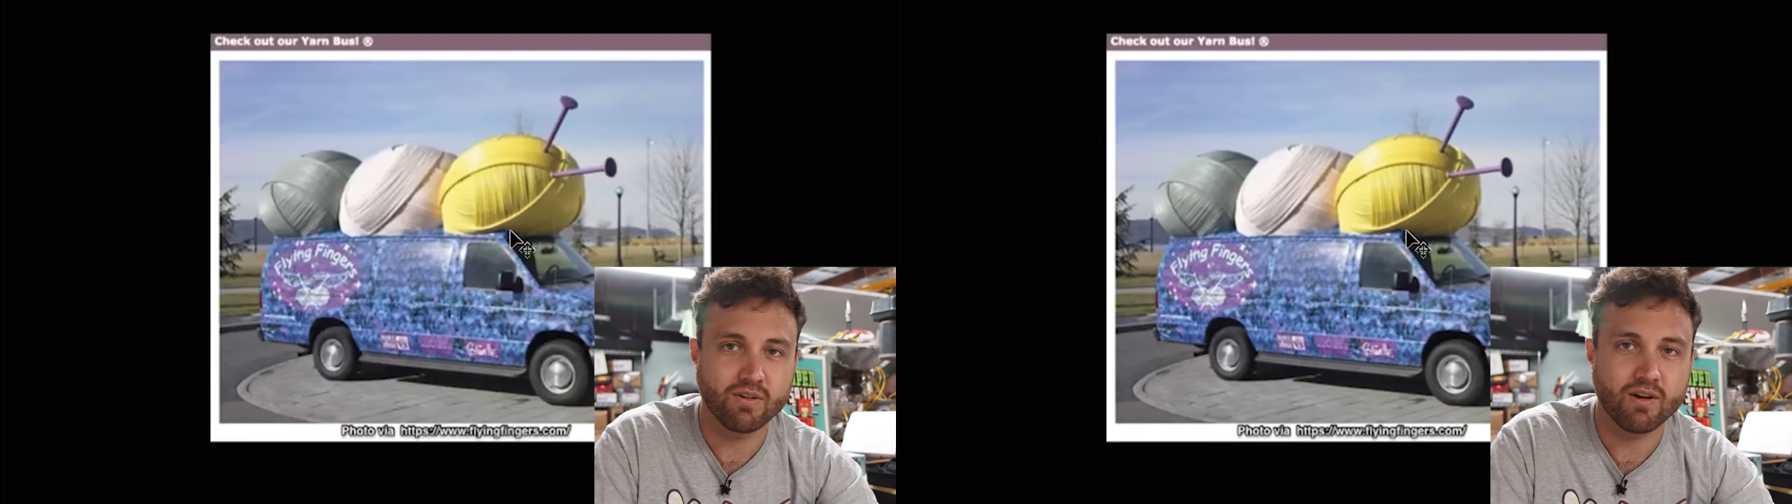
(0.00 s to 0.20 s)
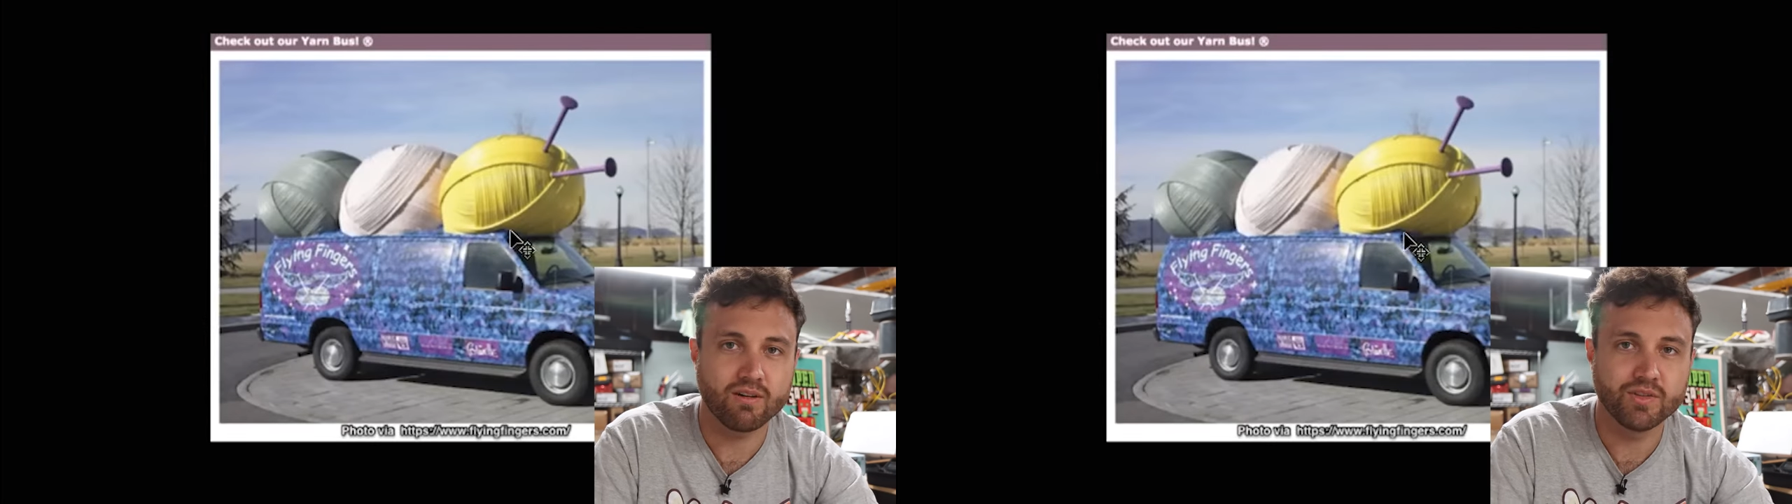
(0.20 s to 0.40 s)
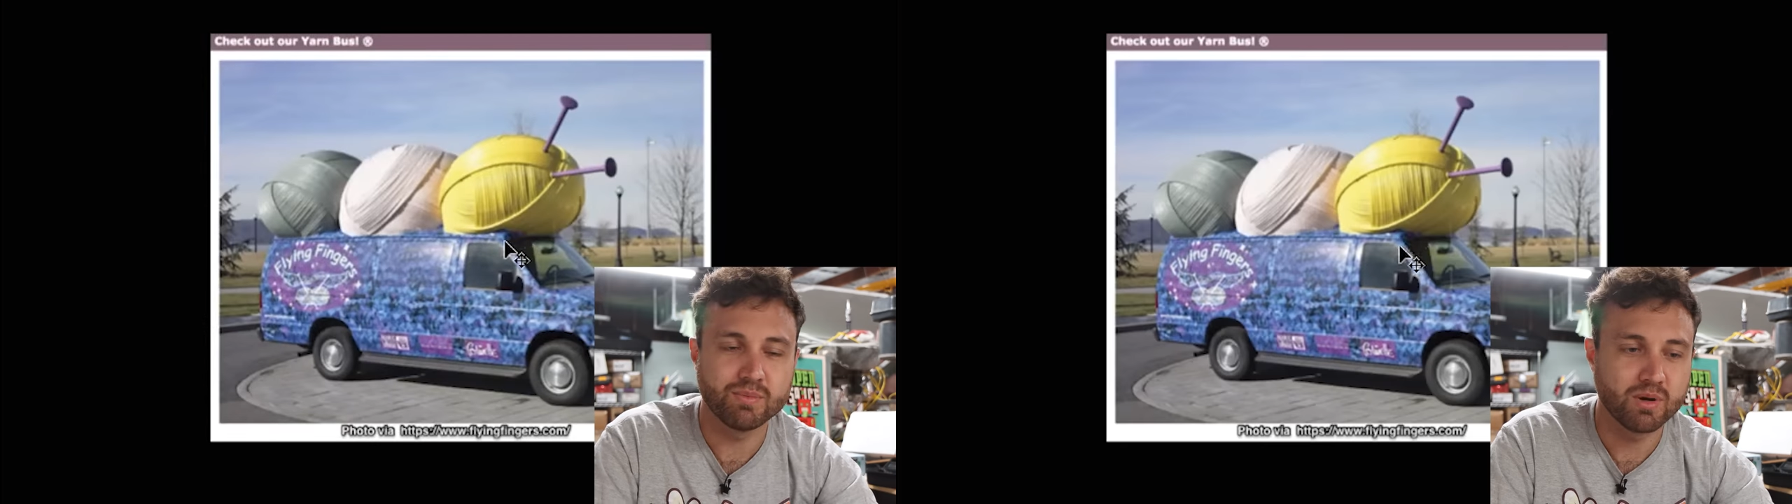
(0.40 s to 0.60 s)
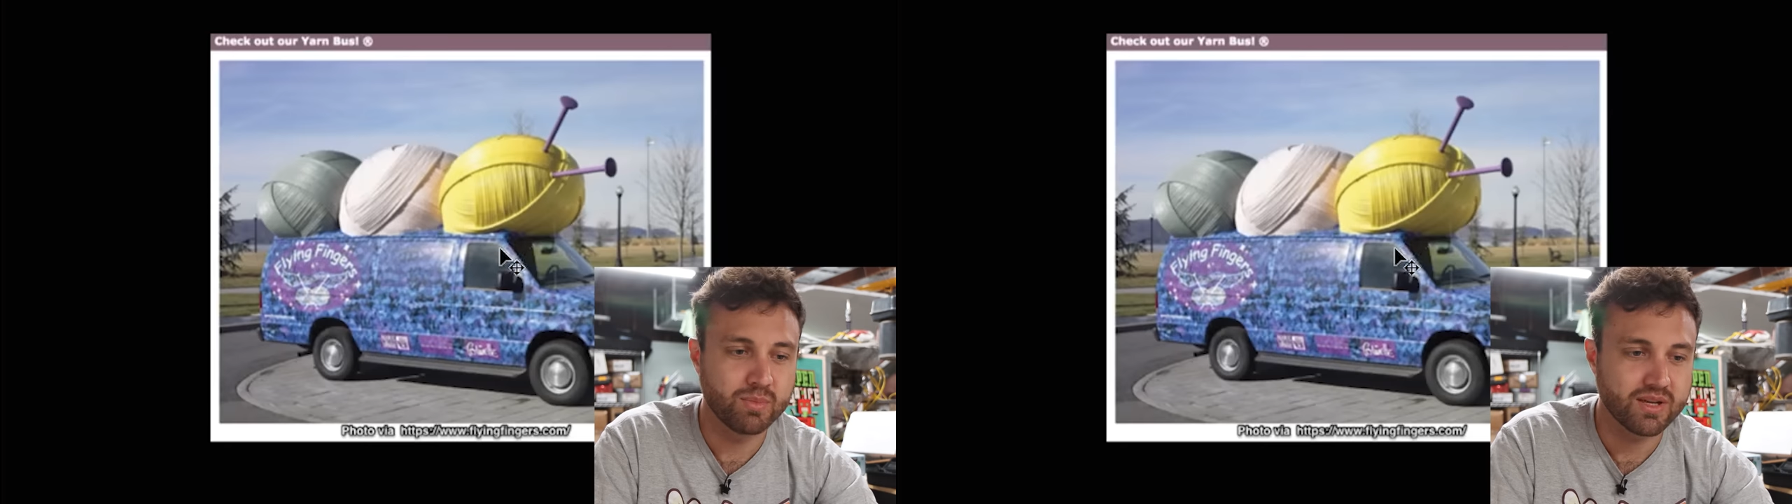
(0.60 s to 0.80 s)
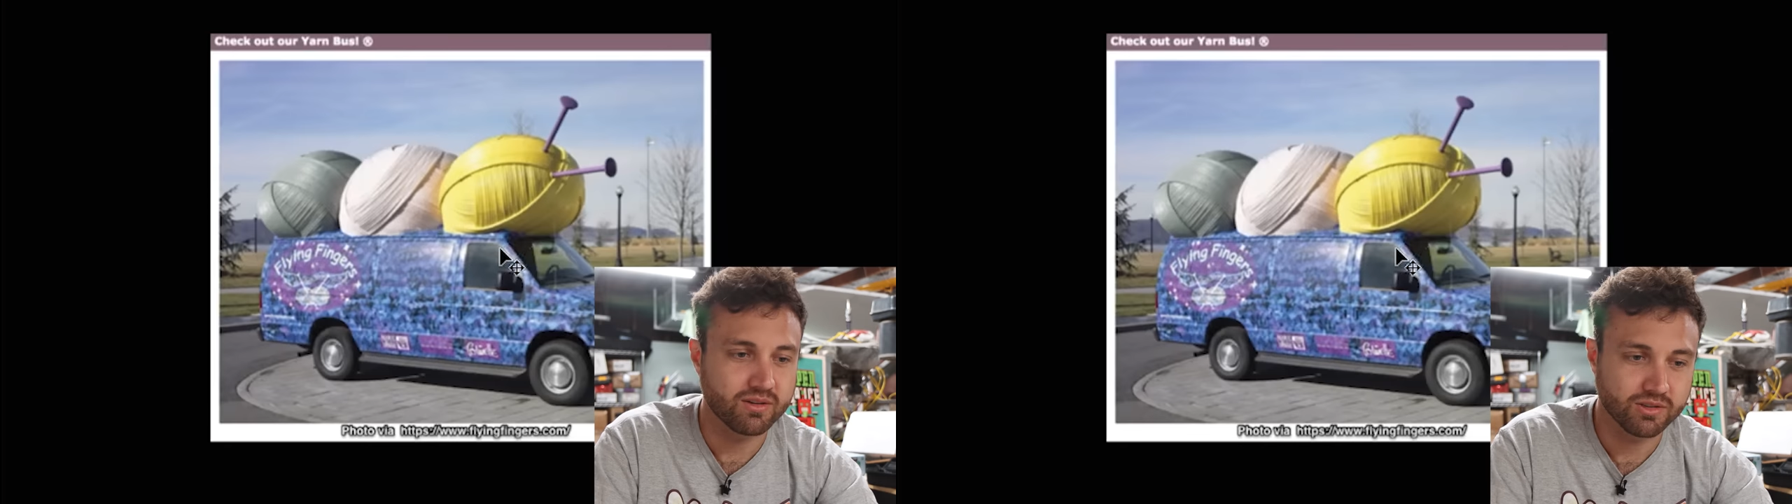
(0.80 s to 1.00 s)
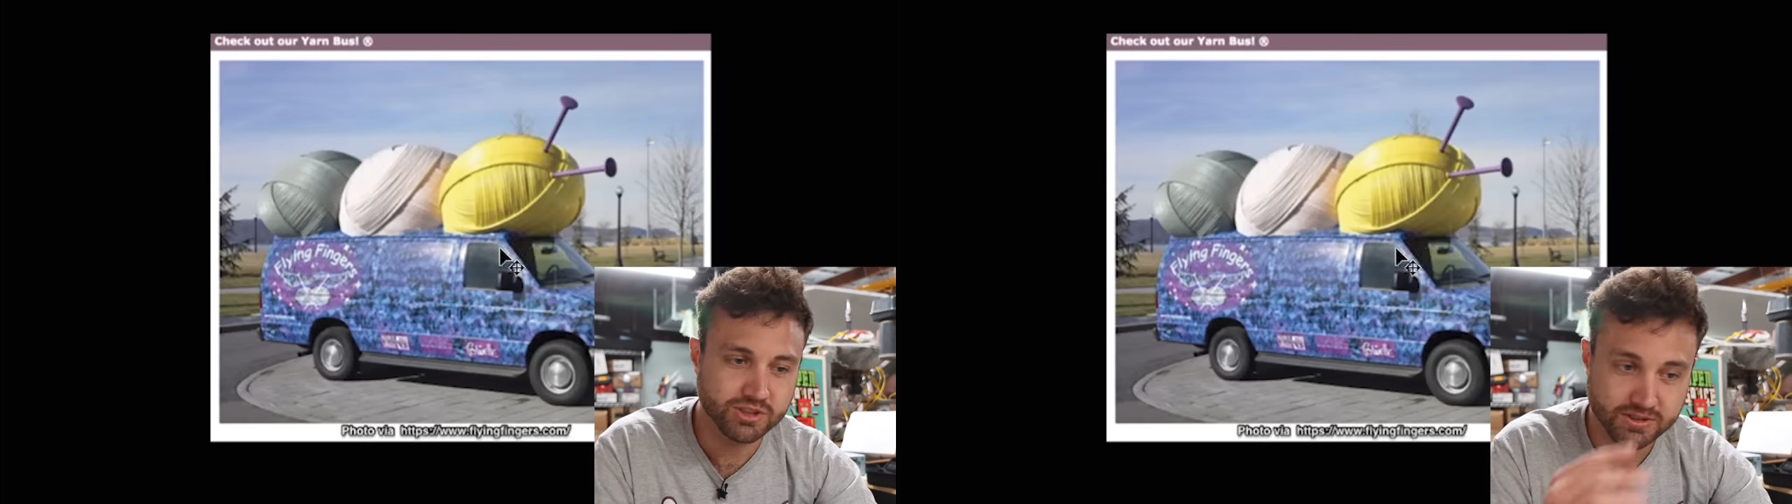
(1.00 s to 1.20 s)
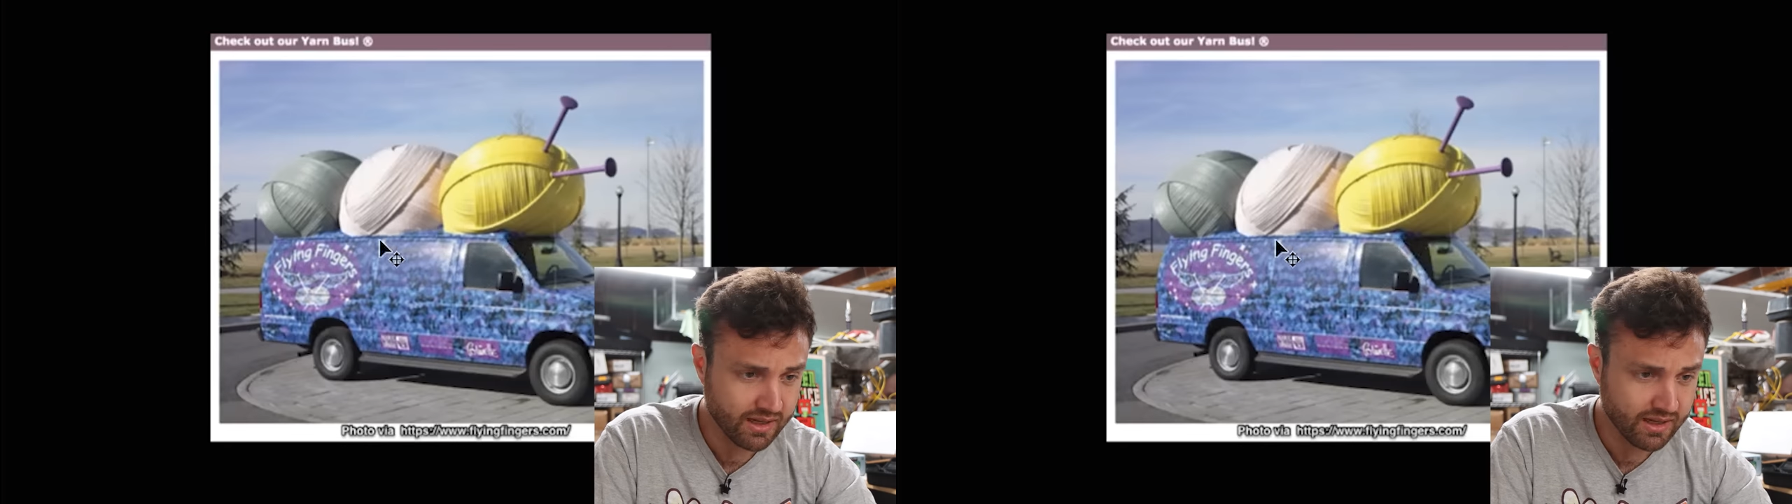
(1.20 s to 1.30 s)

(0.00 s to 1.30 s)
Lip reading: all the mobiles.